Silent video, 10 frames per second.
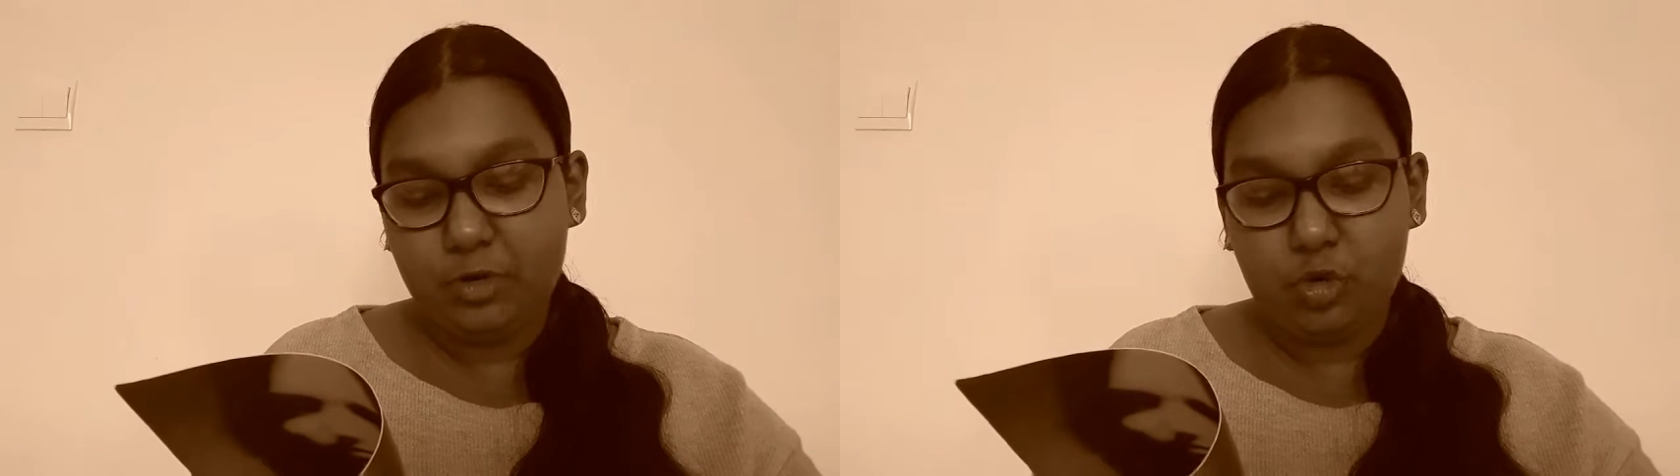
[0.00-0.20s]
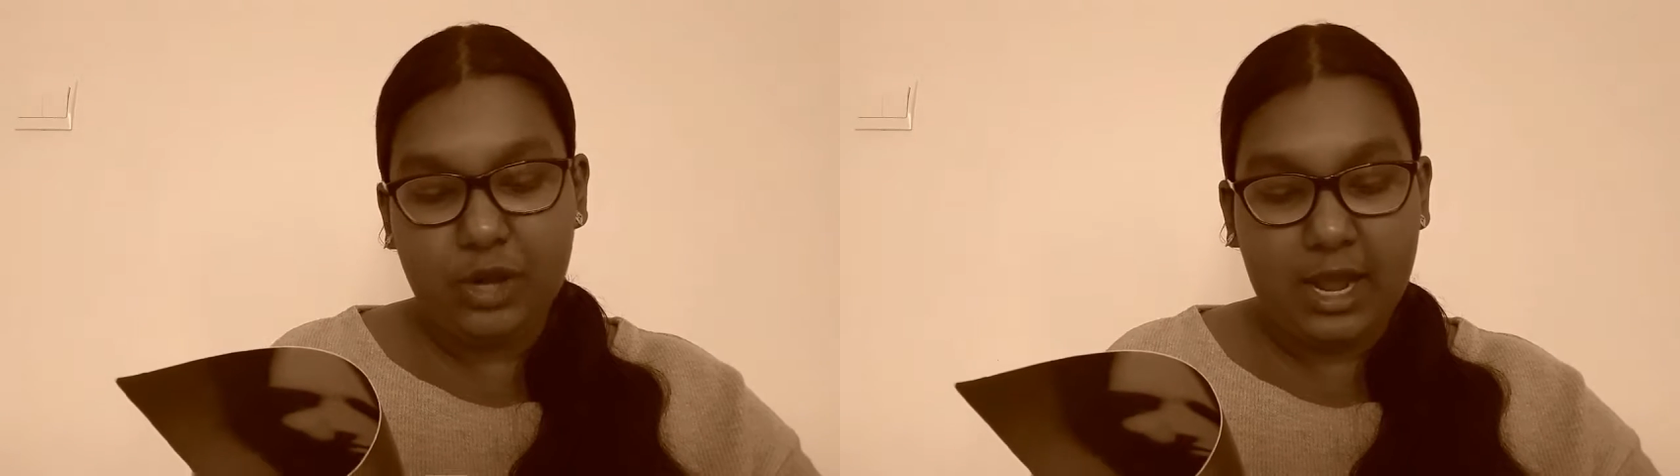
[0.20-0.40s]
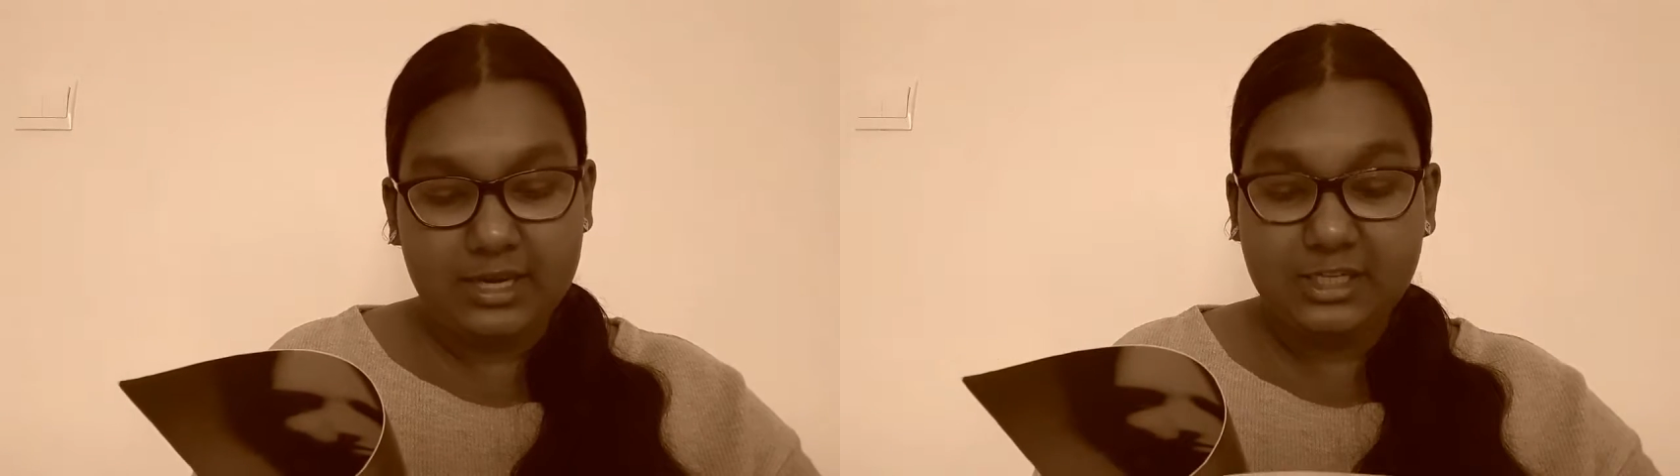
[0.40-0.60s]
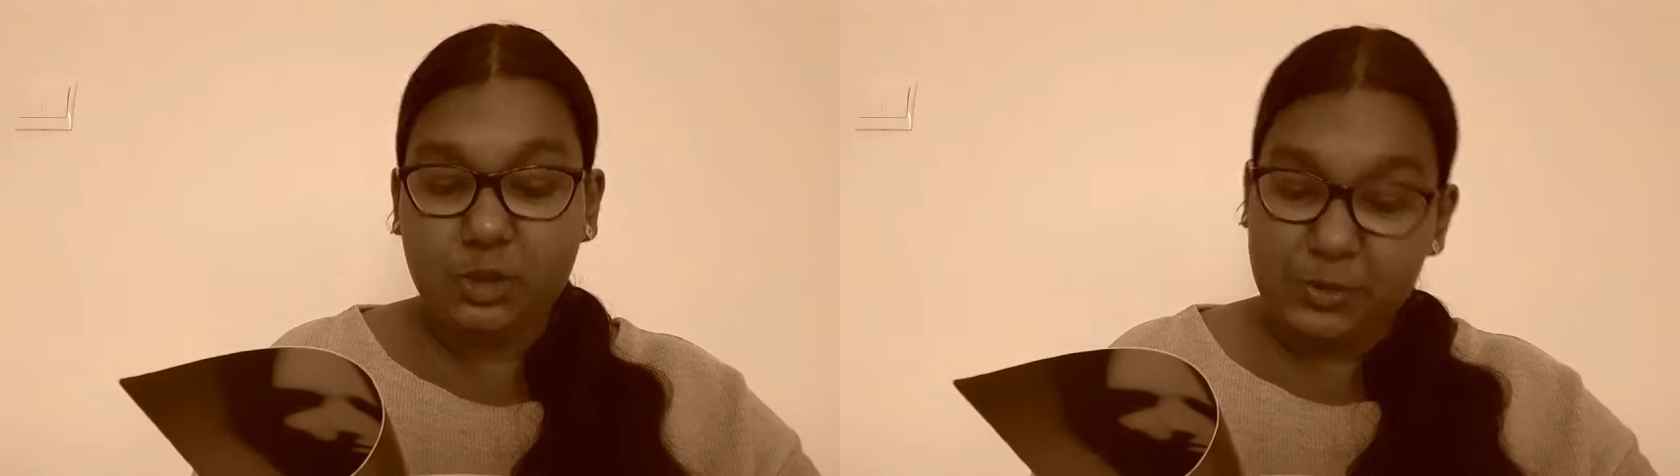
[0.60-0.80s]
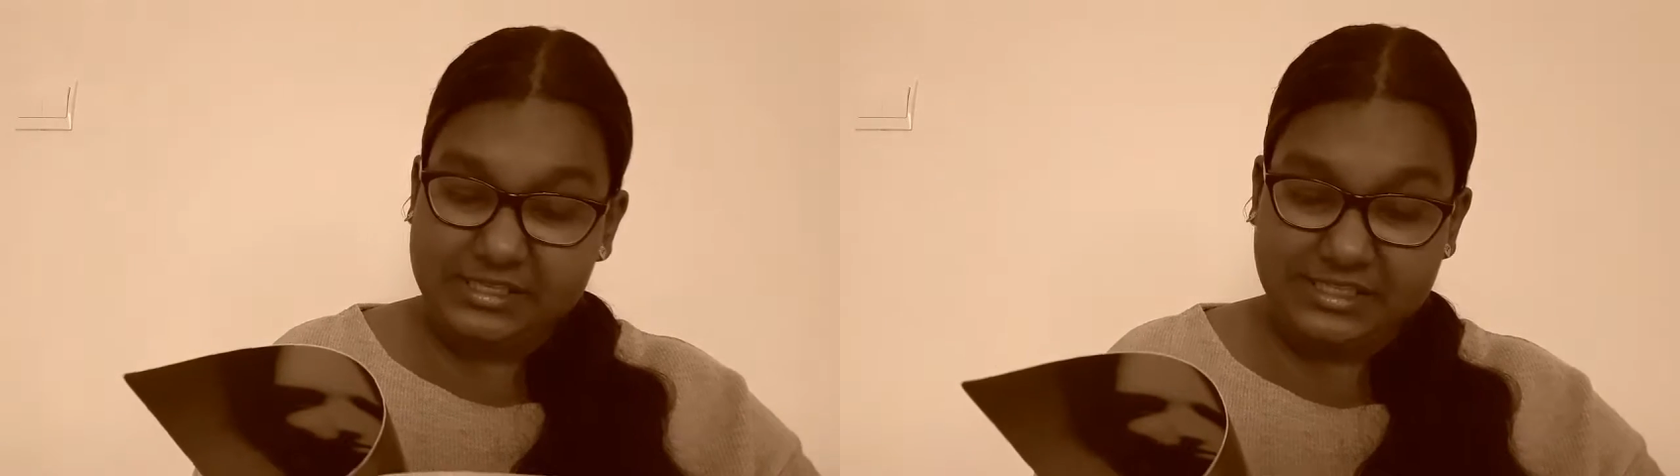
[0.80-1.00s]
Rhode Island,
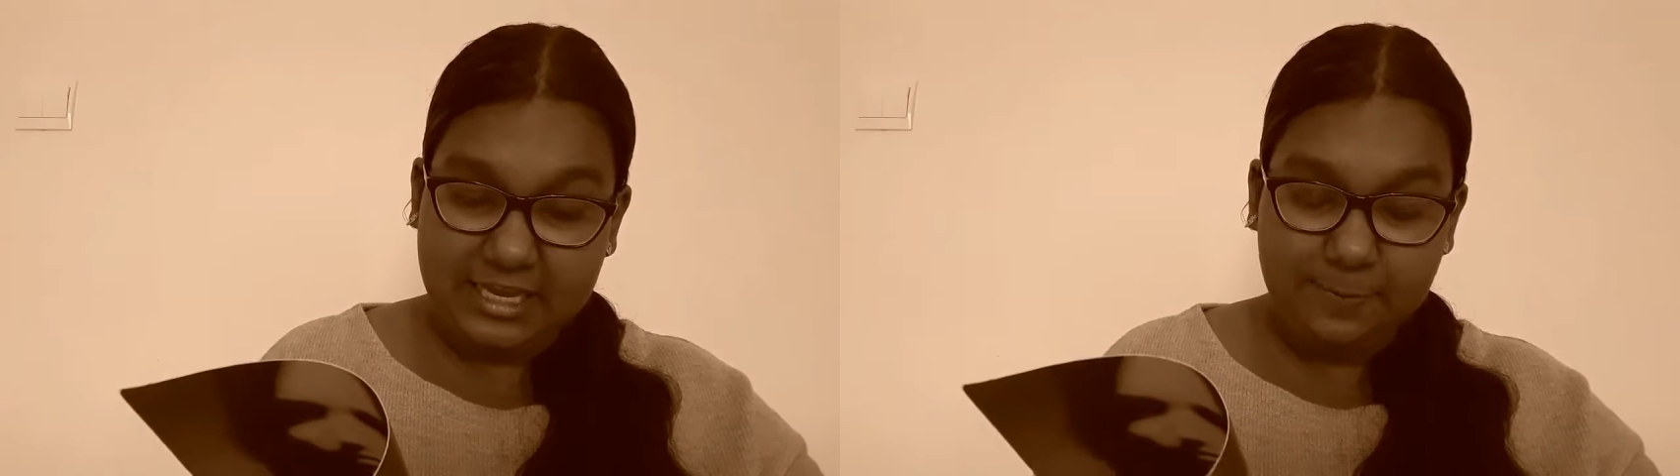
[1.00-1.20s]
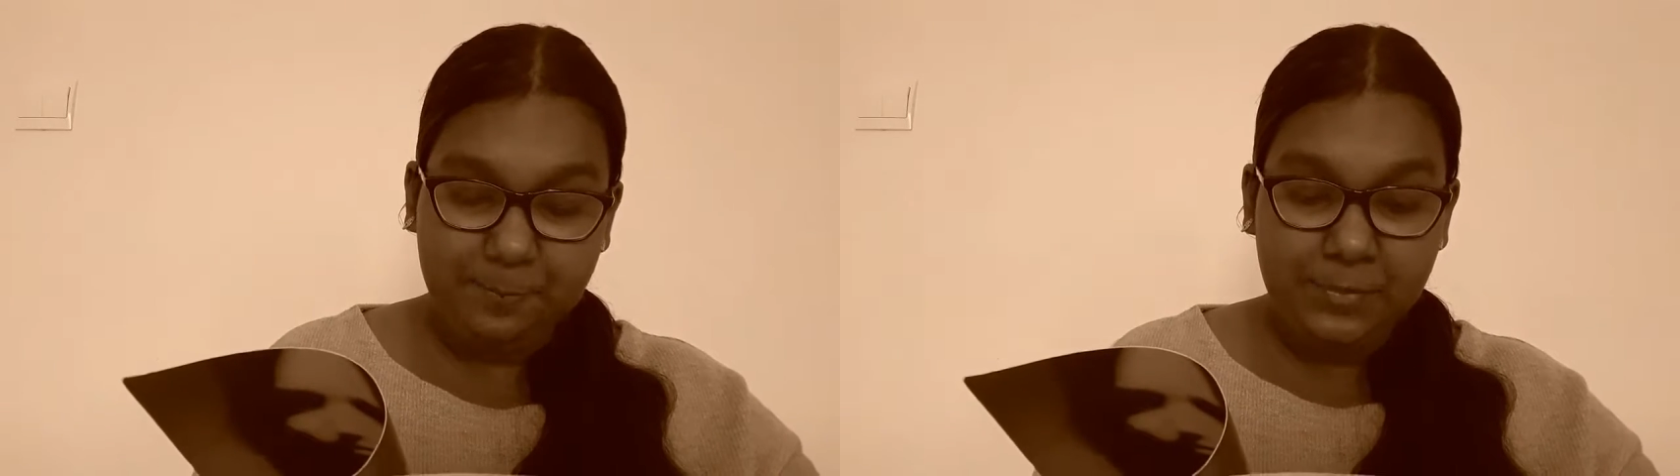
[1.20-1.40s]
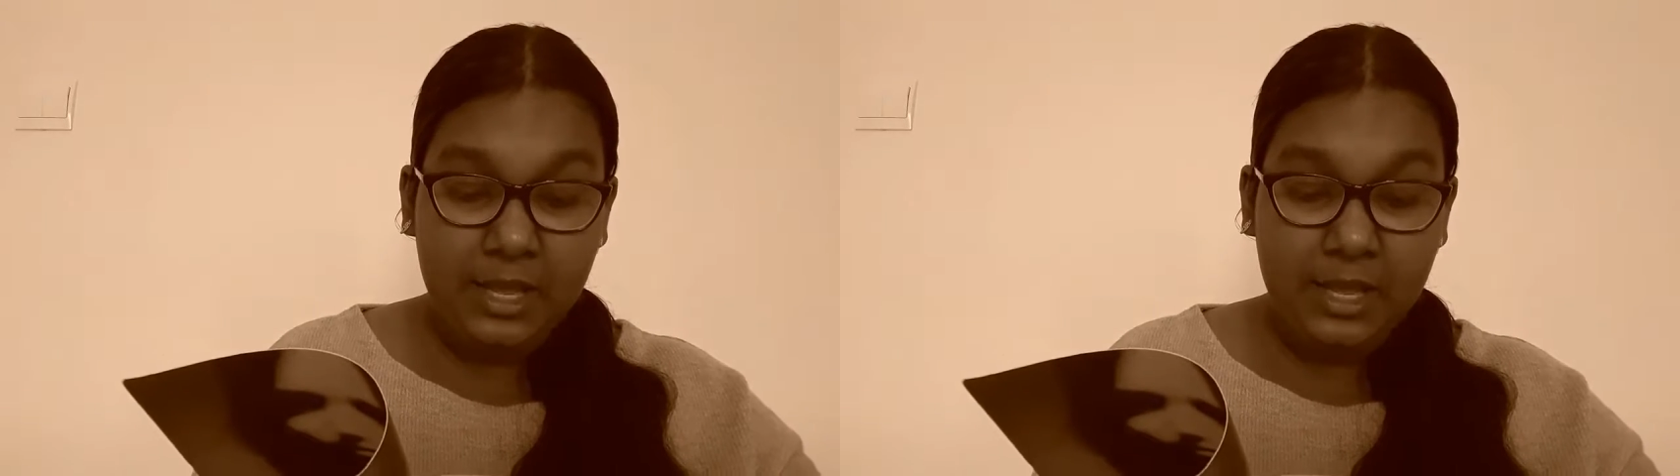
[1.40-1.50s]
USA.